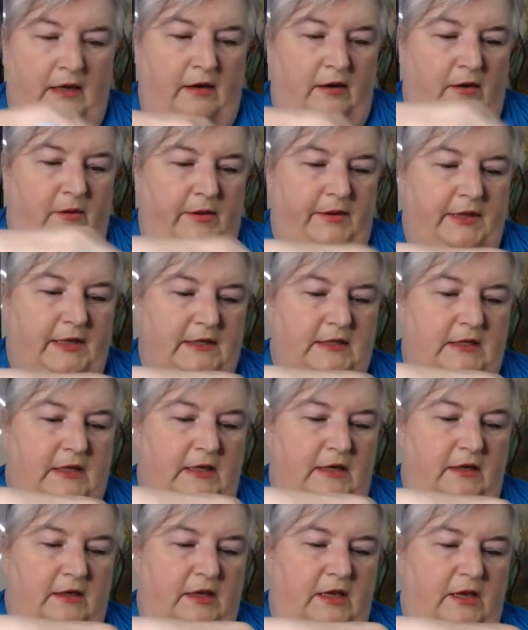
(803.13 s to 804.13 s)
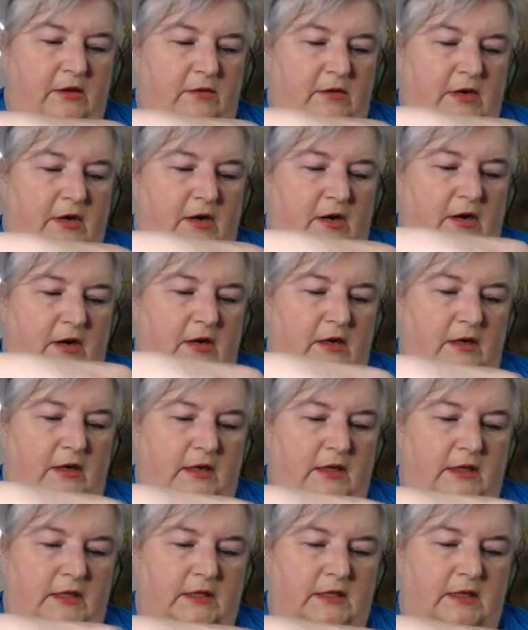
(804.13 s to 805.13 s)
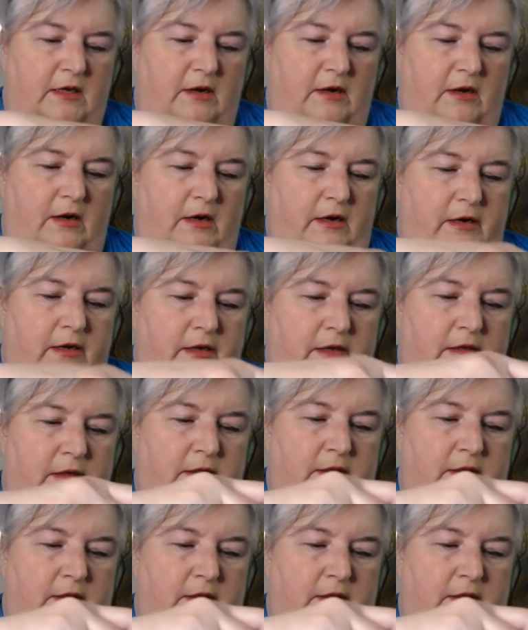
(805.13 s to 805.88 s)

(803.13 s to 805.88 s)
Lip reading: Oh, and this little cute card. Look at this card.